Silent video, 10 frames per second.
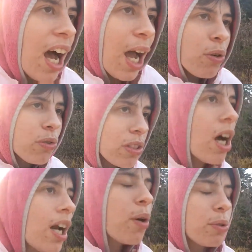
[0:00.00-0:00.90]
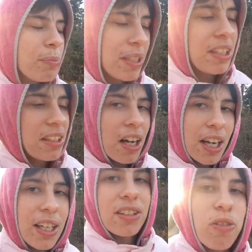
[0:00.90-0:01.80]
I thought I would be
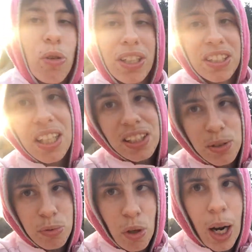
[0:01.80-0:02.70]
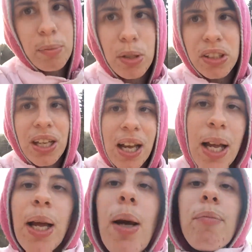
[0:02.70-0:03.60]
stuck at 46 subscribers,
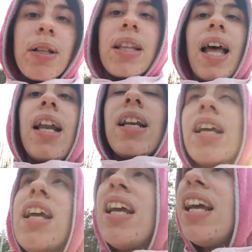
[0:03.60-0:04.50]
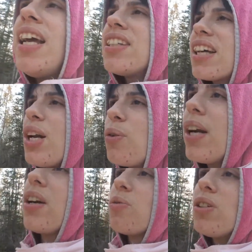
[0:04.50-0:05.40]
but then it's kind of
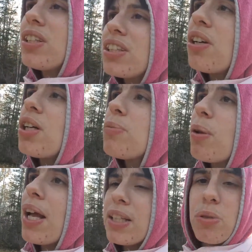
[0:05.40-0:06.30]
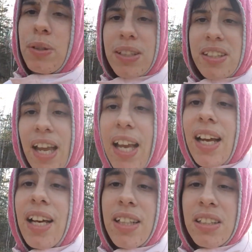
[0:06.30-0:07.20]
weird. Once I started playing Twin
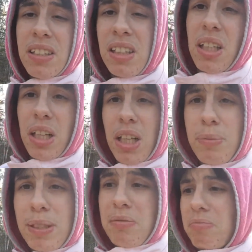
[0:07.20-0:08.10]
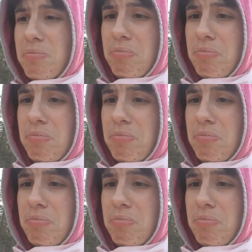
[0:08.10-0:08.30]
Saga, I've been